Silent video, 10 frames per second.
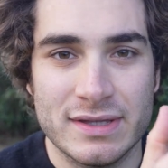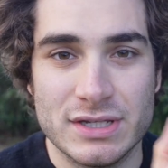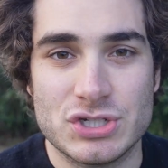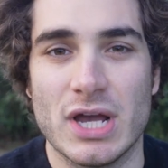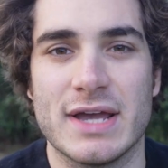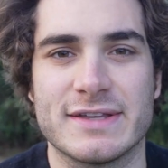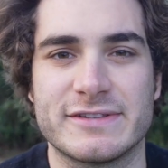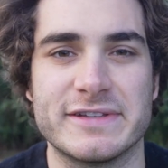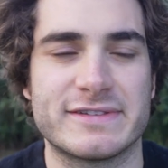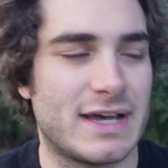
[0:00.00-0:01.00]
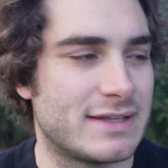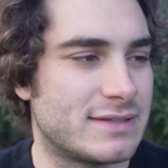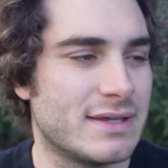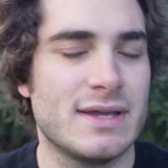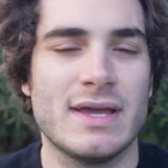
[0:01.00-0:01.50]
DJI
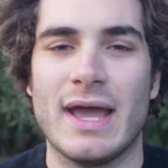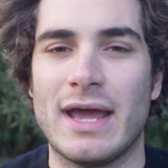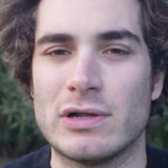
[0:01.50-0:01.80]
Assistant. And